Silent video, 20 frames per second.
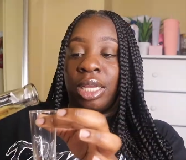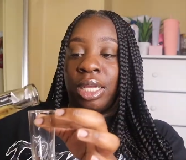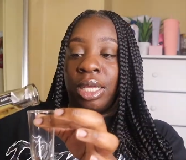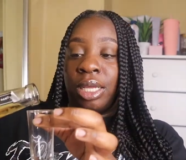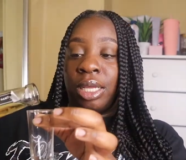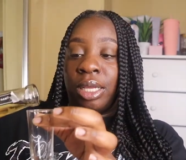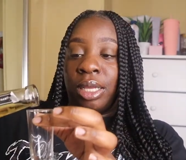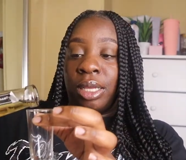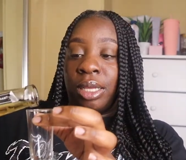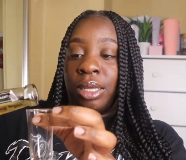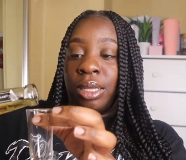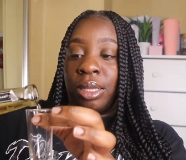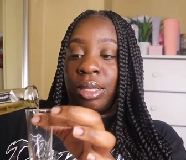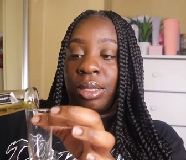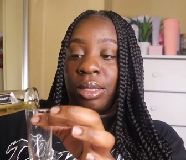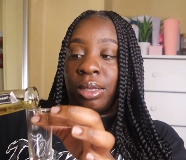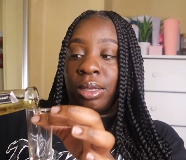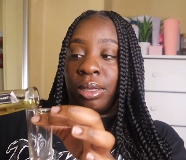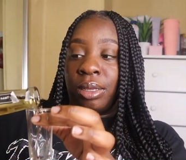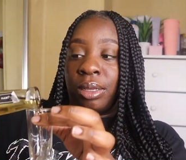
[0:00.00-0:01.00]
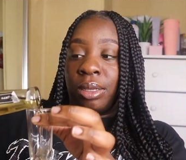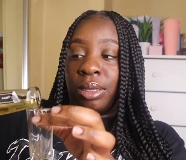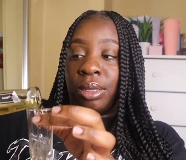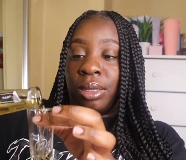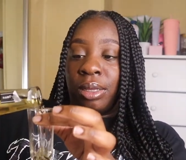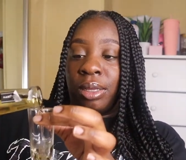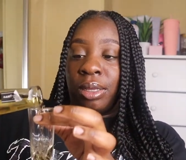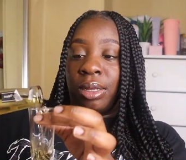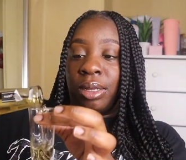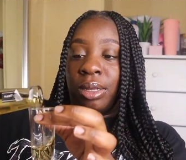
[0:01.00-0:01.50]

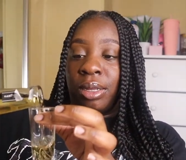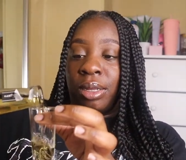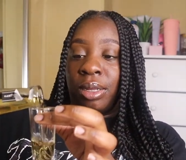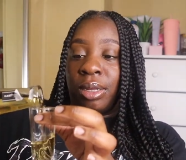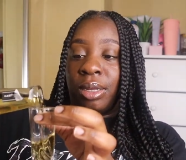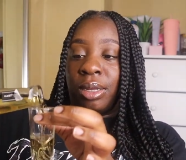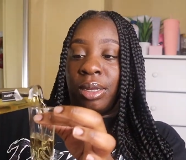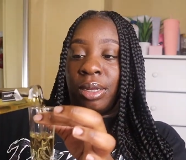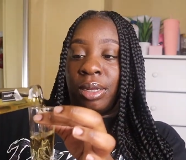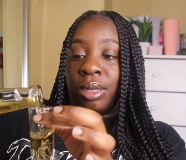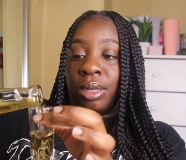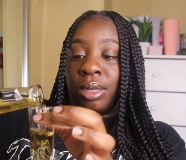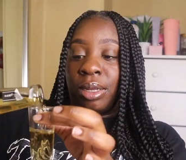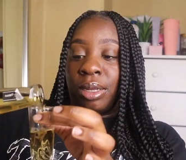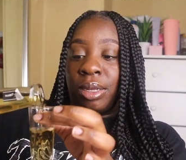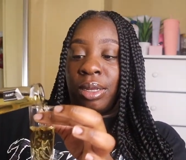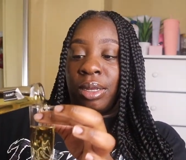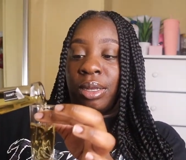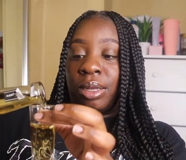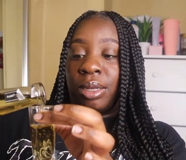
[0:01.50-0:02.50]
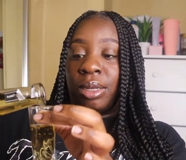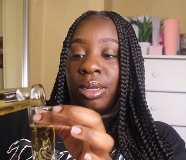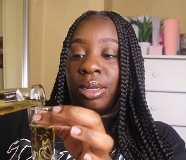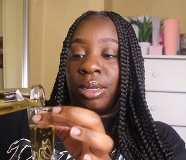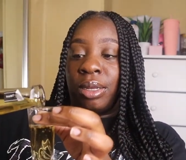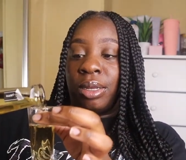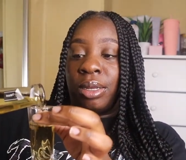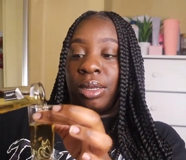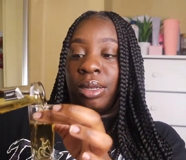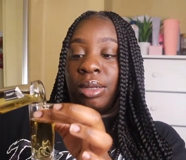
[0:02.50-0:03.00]
(silence)